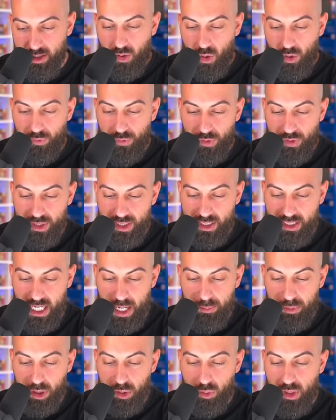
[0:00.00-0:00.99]
or if they're the
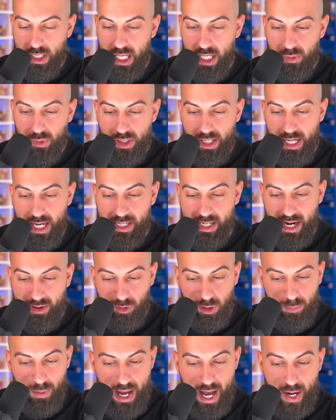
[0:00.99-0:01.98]
same three that you would get out of
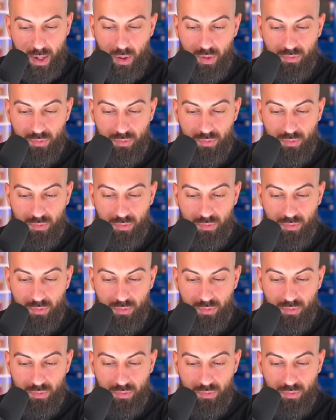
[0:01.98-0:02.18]
every pack,